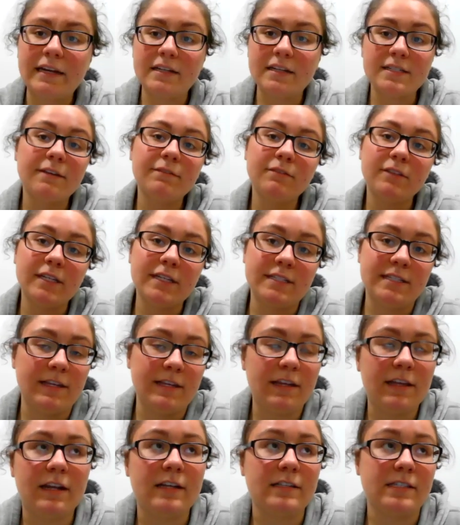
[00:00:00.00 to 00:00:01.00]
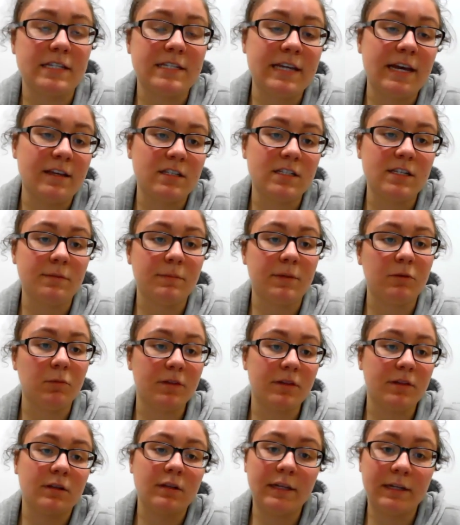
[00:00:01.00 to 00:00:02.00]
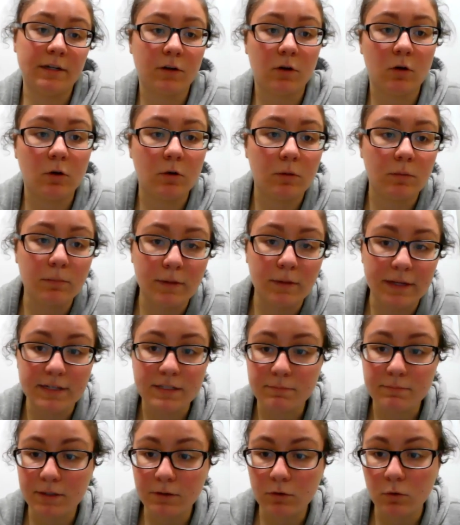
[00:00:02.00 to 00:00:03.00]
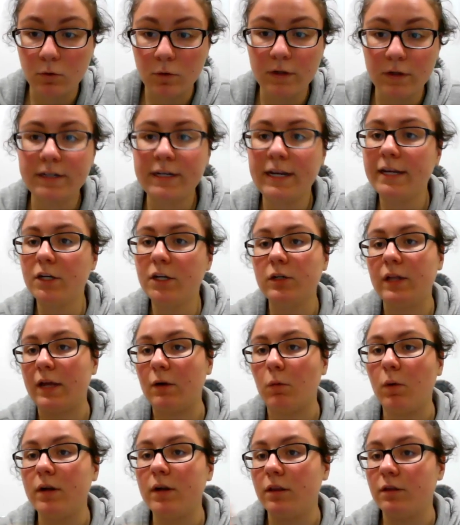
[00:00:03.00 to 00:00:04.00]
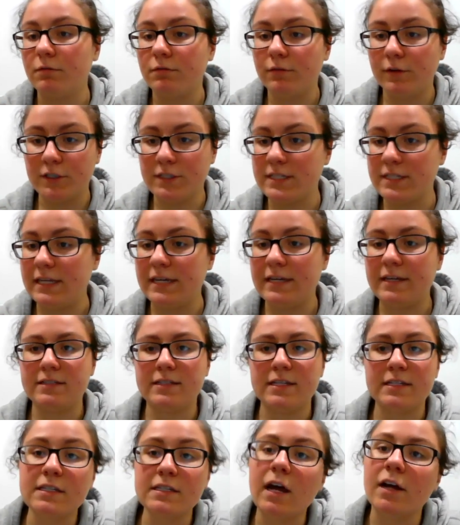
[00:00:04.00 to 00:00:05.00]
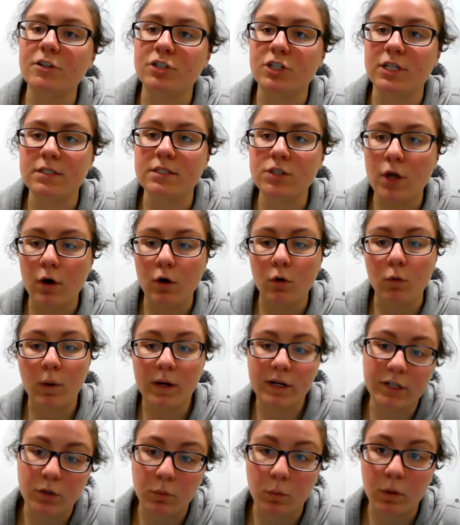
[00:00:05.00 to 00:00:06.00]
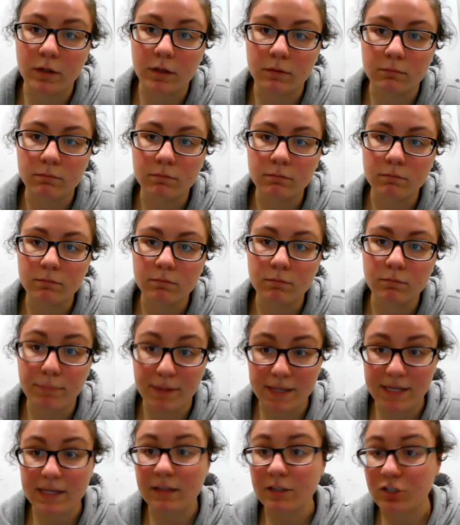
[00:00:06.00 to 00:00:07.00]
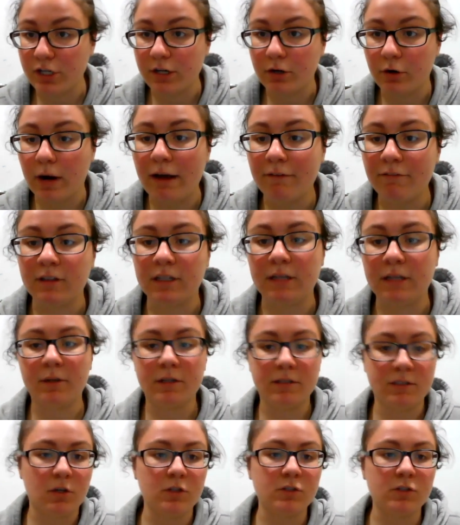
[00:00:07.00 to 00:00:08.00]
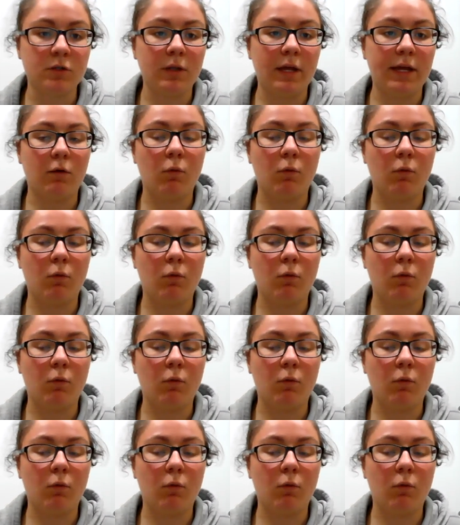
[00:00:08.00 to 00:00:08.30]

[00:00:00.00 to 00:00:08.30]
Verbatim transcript: I can definitely see that as a testament with the clinical placement coordinator. Like one of the first things, it's not just, oh, where do you want to be geographically, but it's also